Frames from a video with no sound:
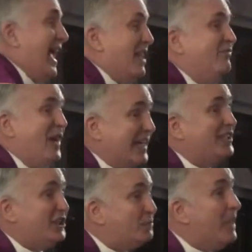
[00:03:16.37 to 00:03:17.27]
and in
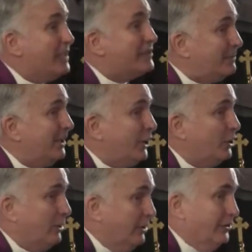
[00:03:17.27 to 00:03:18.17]
fact, it's meant to be
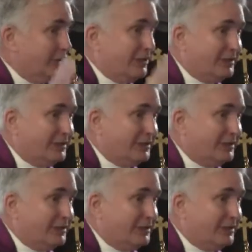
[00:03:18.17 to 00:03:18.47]
good news,